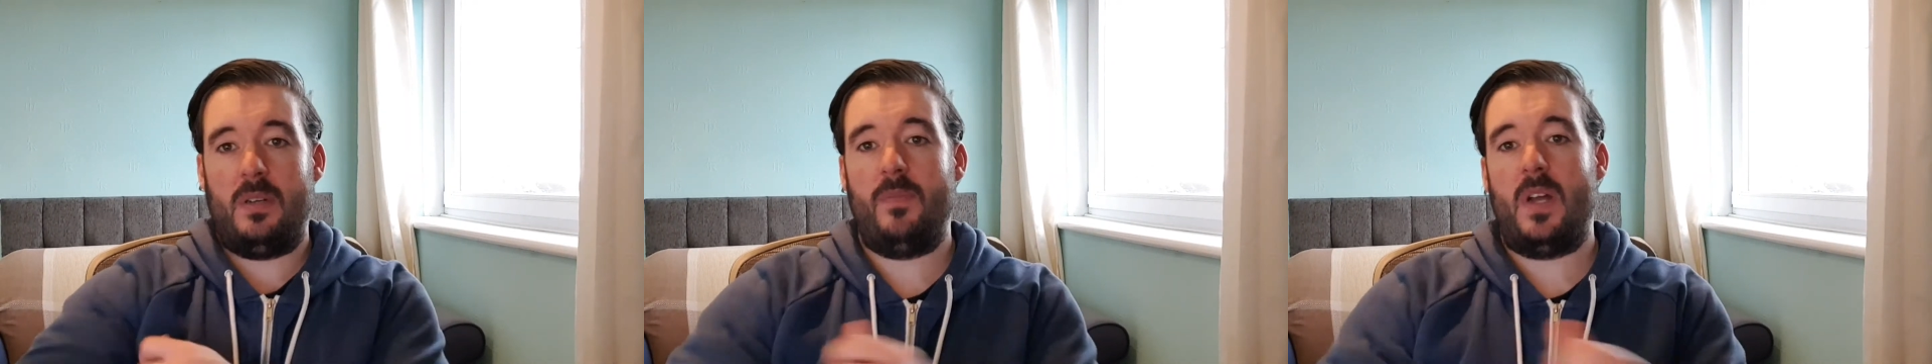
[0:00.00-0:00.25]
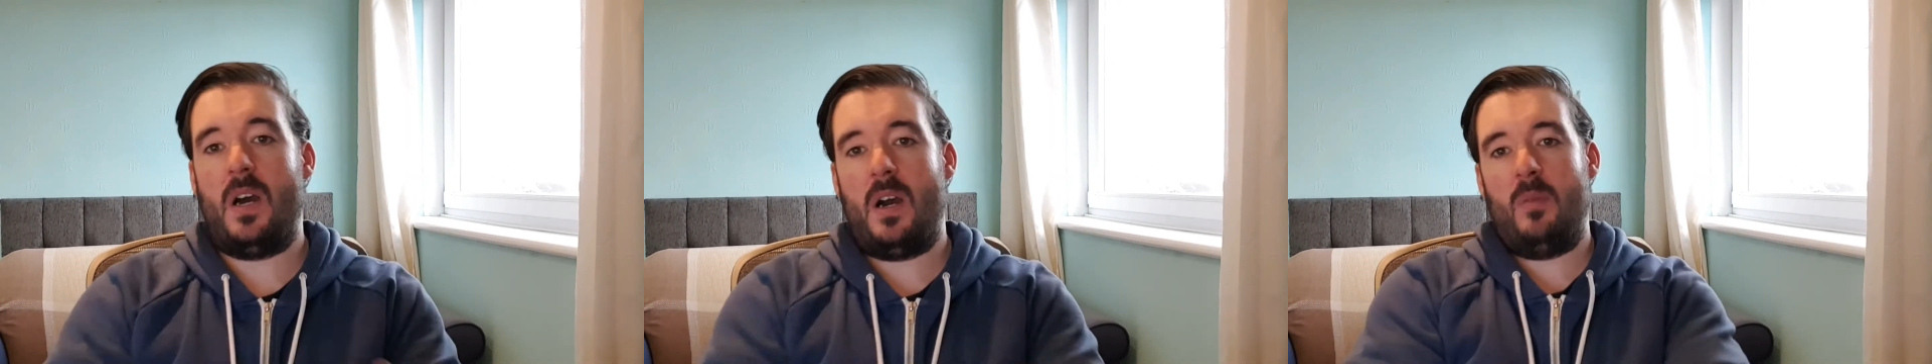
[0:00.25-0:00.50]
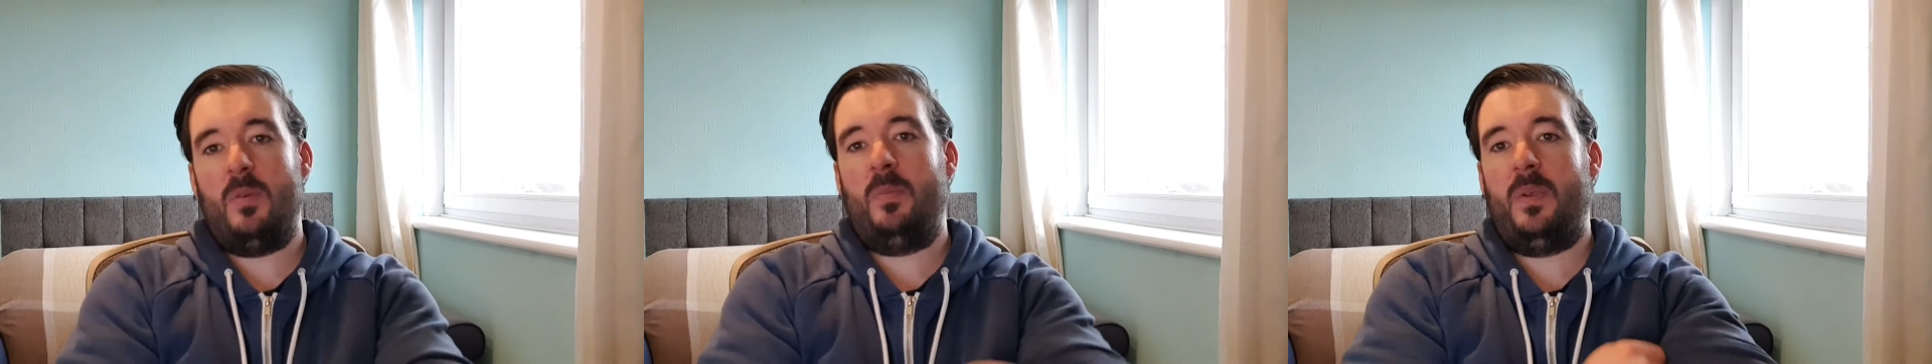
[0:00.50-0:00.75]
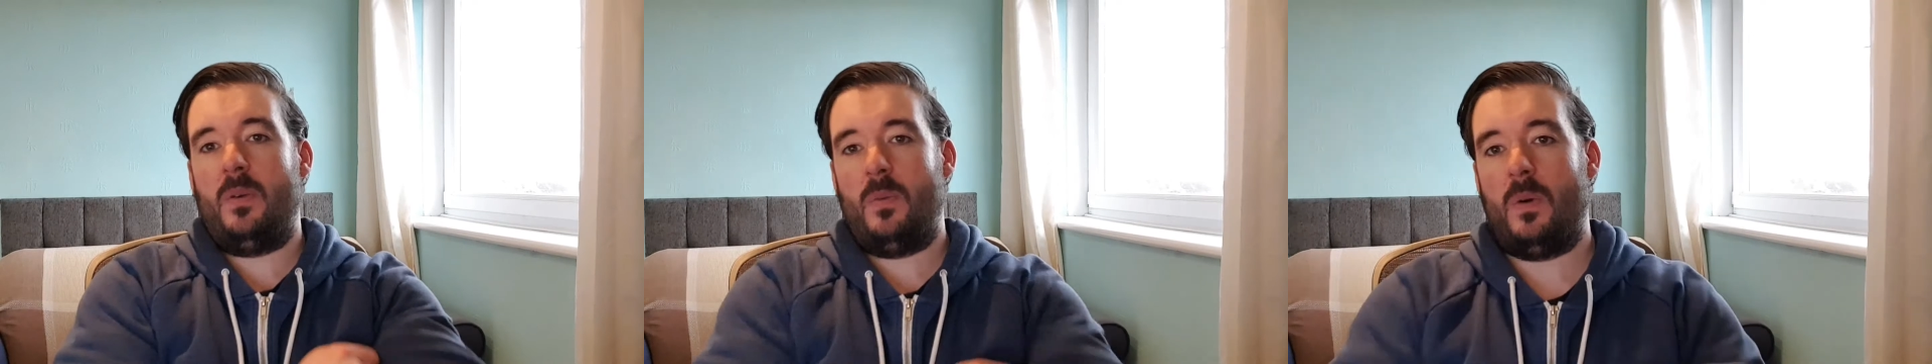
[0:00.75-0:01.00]
harbour
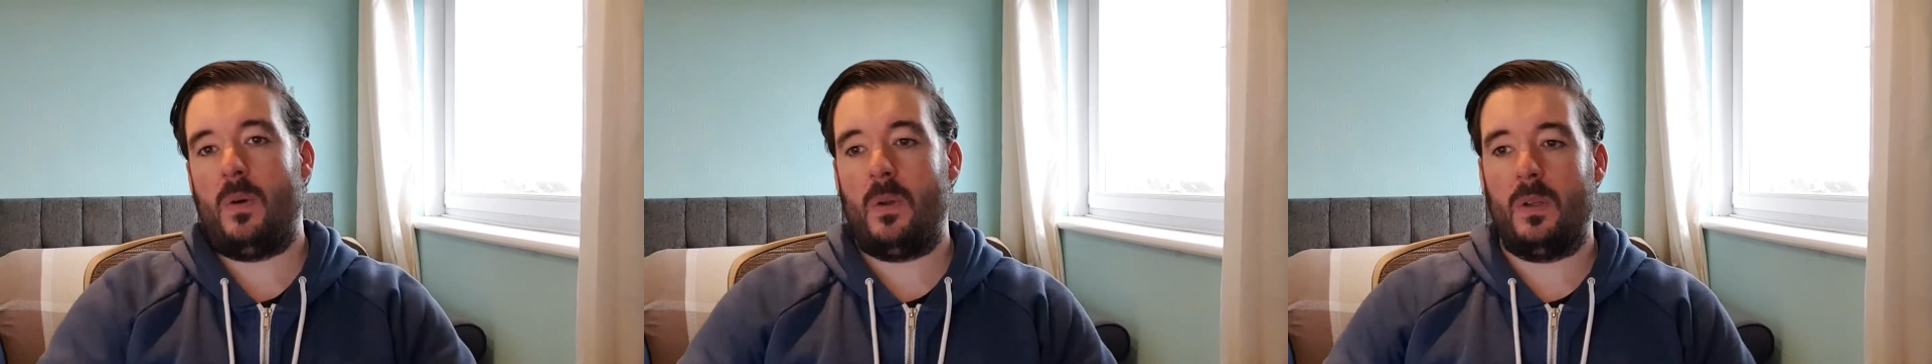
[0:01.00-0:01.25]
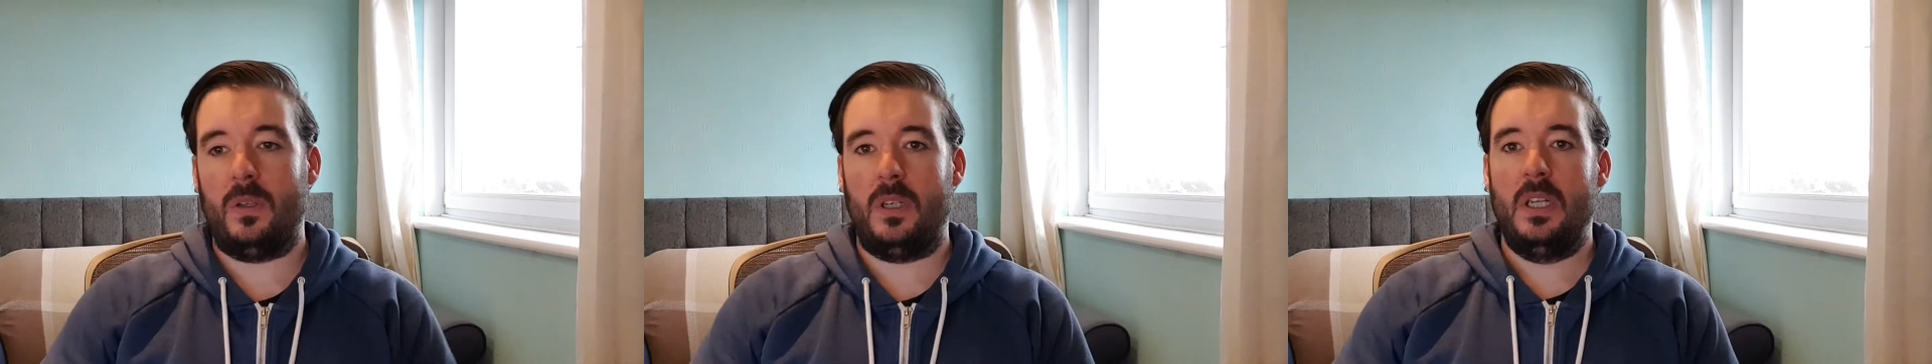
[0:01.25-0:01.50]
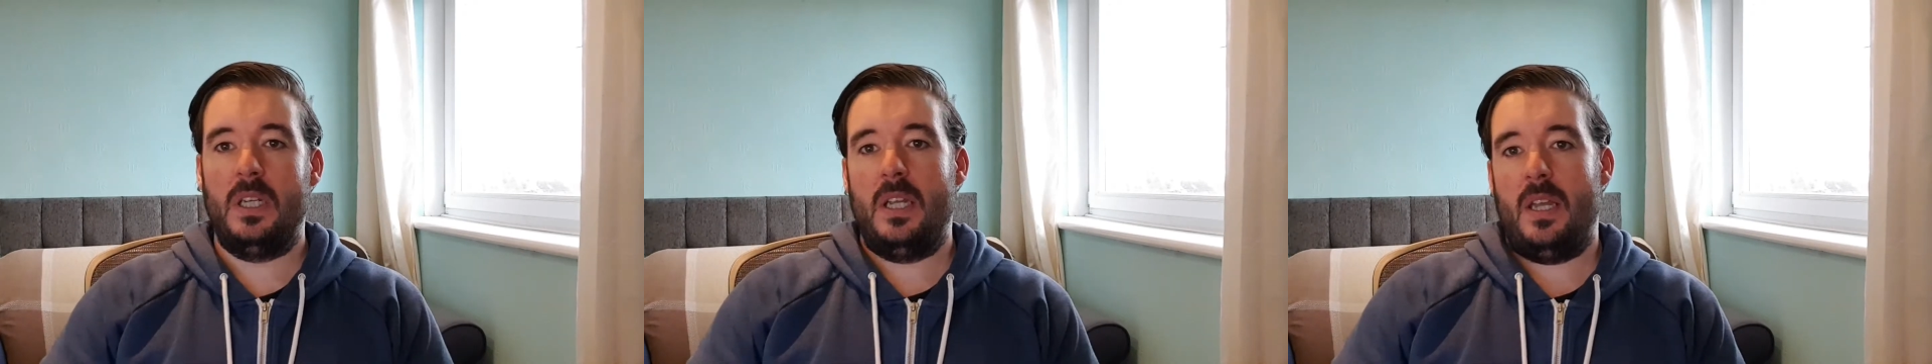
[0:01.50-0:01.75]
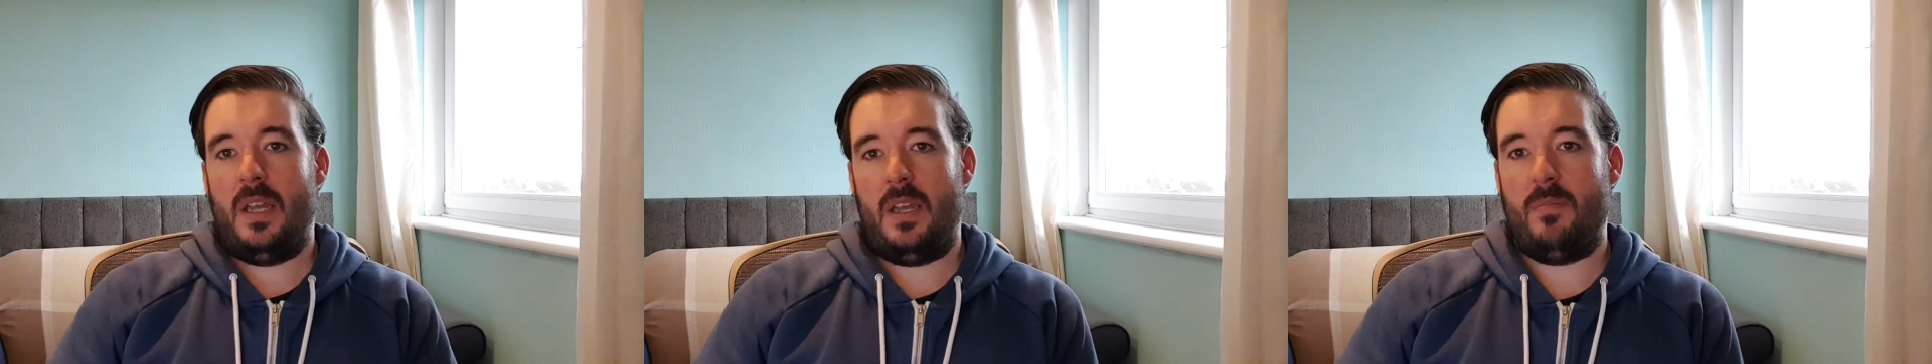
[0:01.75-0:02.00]
pier wall or
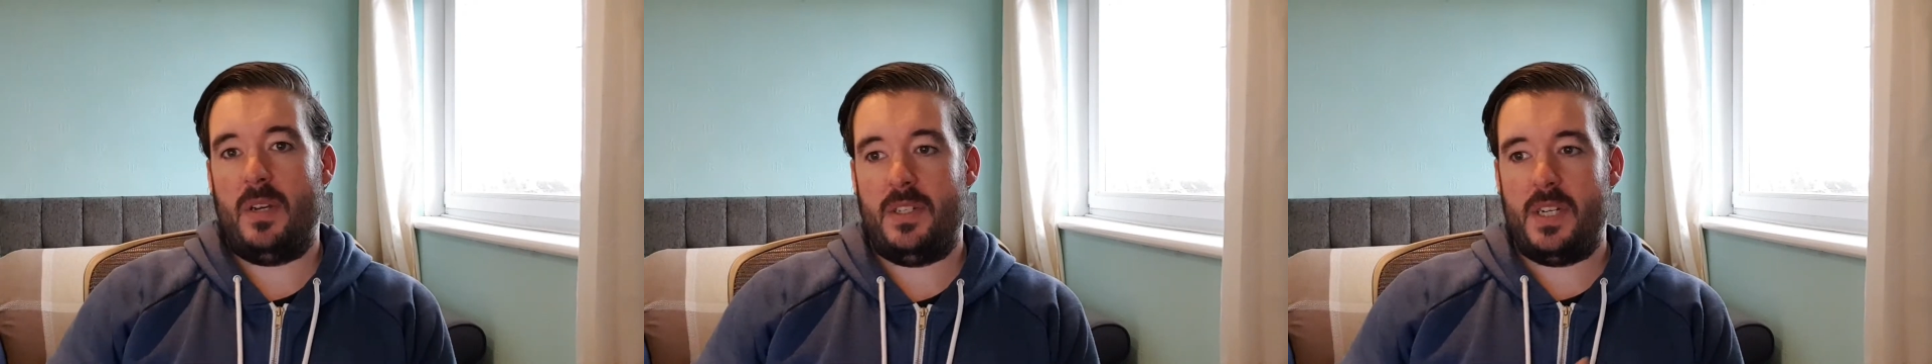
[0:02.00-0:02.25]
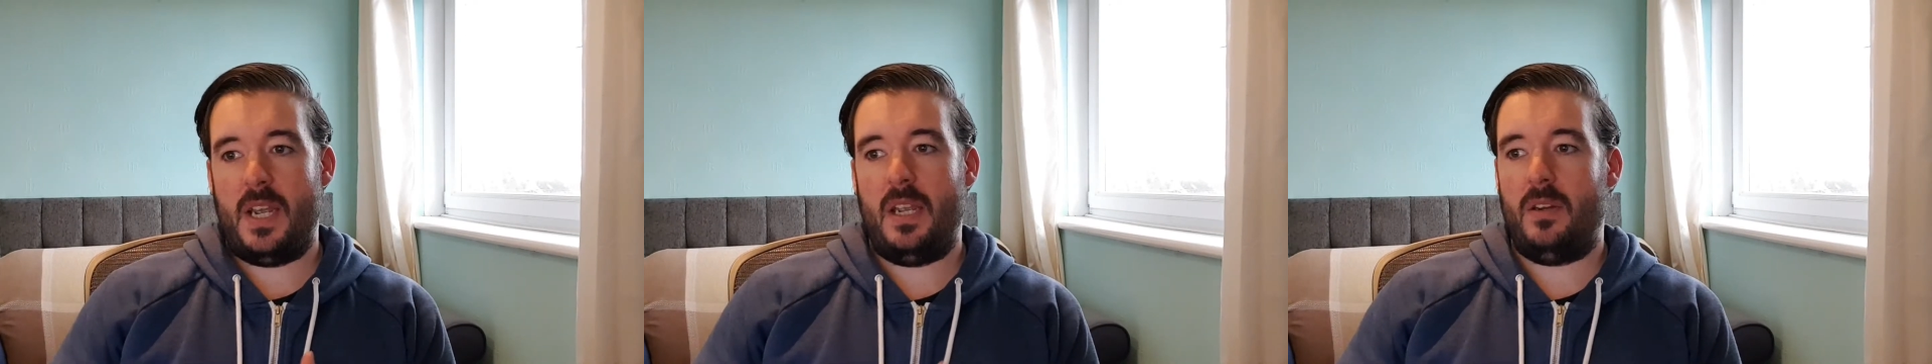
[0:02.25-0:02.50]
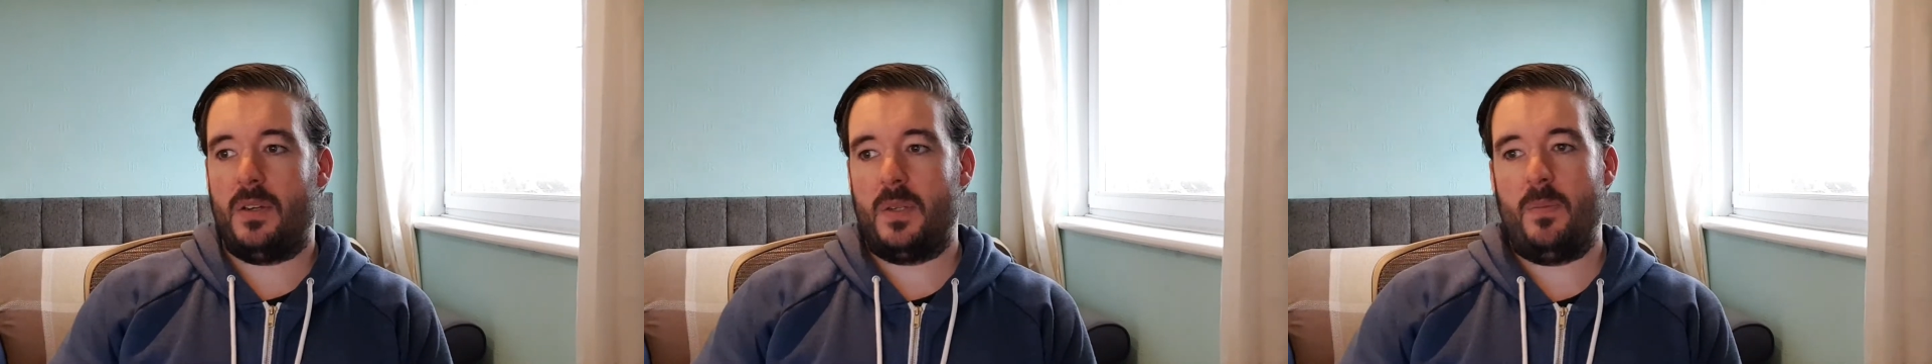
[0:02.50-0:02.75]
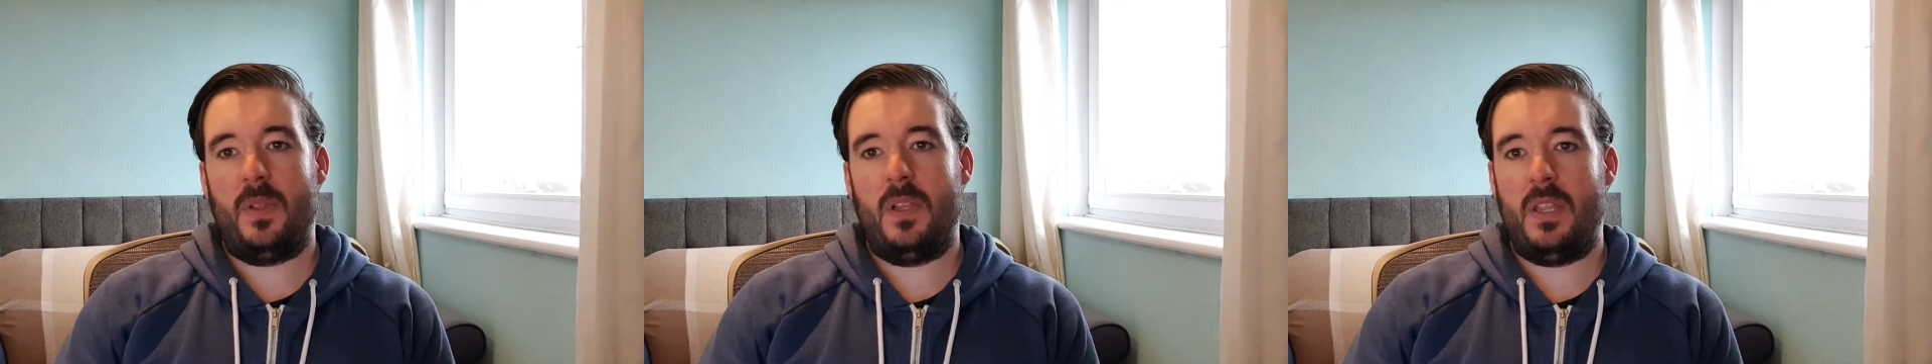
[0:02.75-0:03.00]
a jetty or
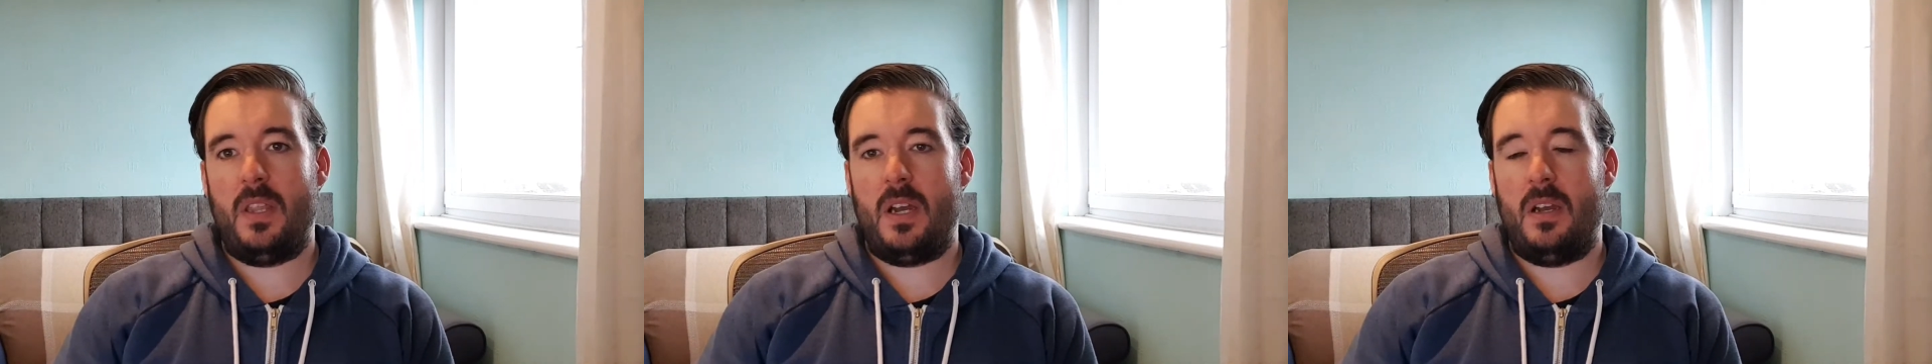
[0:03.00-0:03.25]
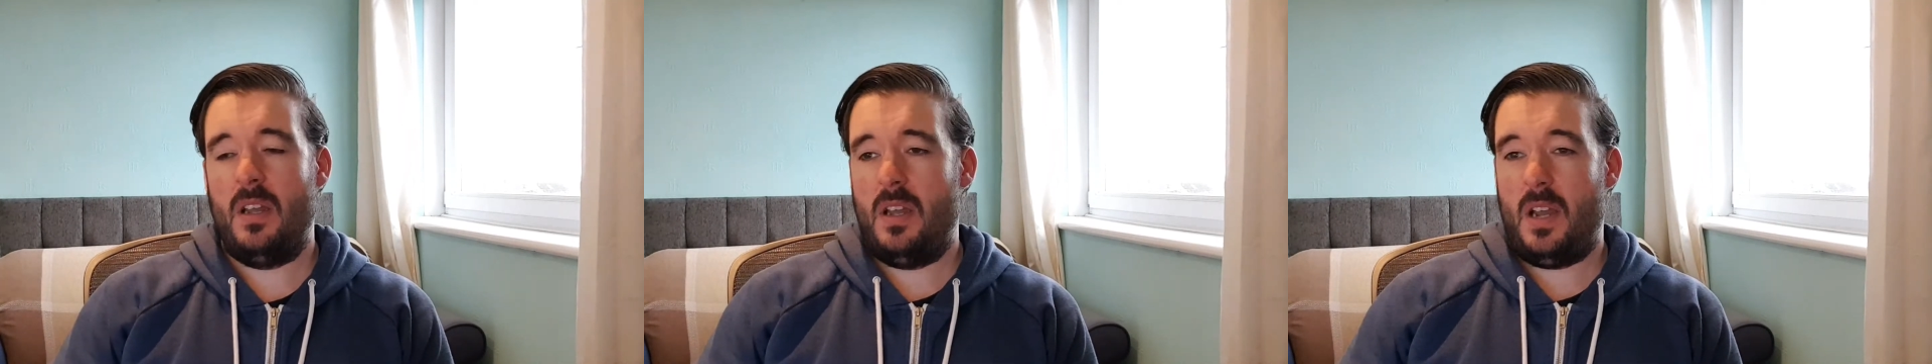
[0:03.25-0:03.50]
something like that.